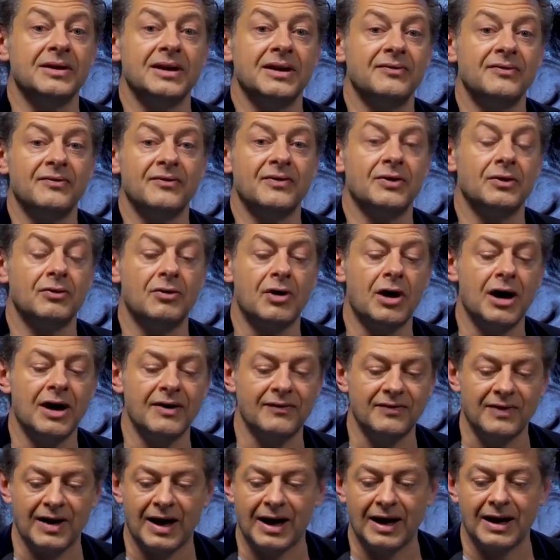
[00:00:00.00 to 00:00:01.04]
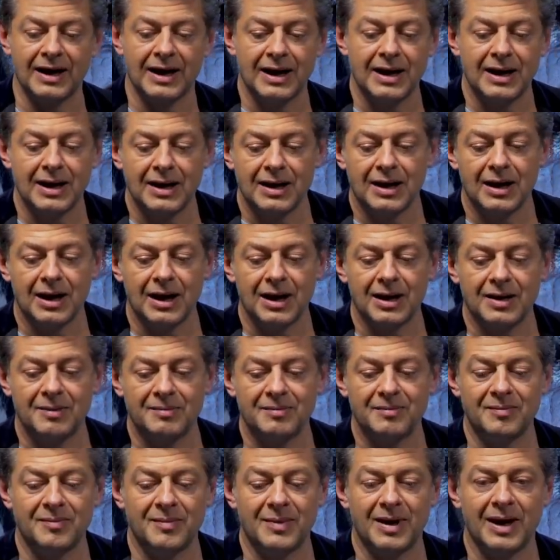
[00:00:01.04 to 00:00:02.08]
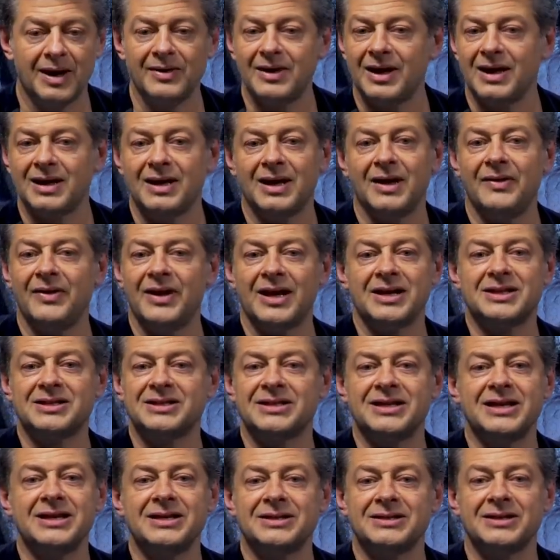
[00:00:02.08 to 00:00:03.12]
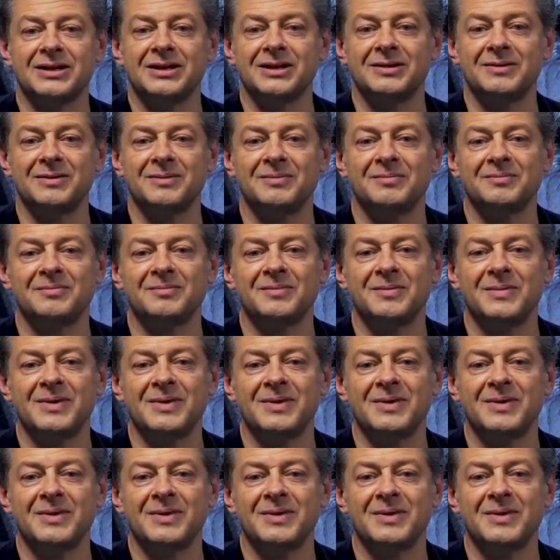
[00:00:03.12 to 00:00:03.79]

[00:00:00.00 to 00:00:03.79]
that they've arrived at. Um, and, that, and that Caesar